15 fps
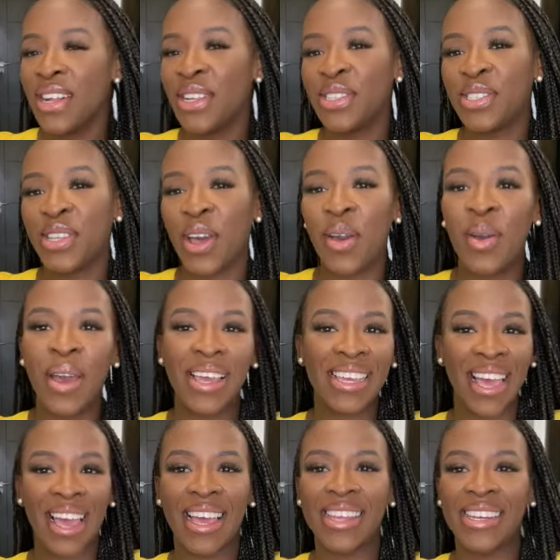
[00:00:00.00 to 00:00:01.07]
So
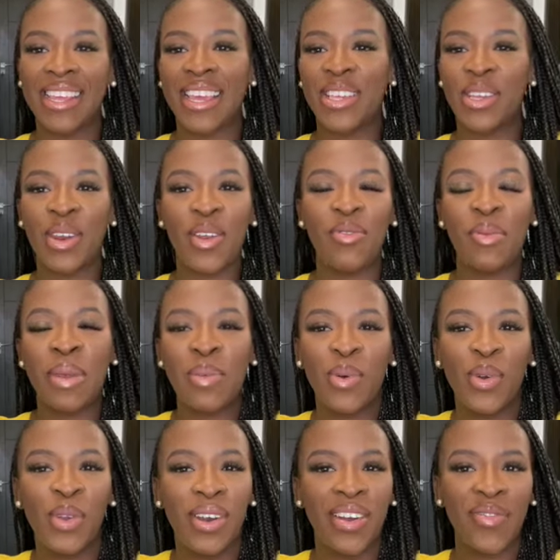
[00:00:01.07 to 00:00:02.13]
again, you know, for people
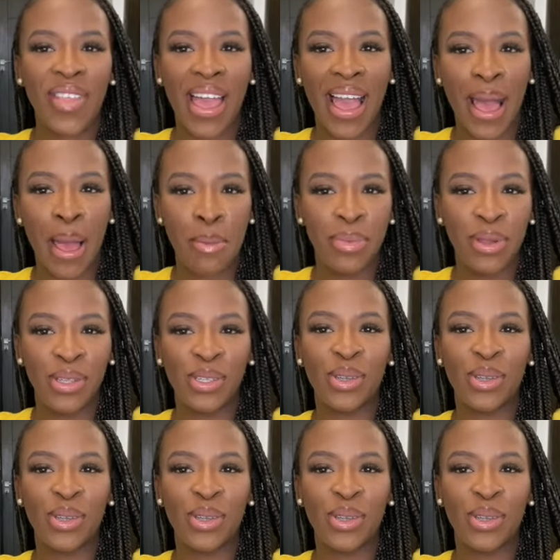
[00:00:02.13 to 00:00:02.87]
who love their ambers,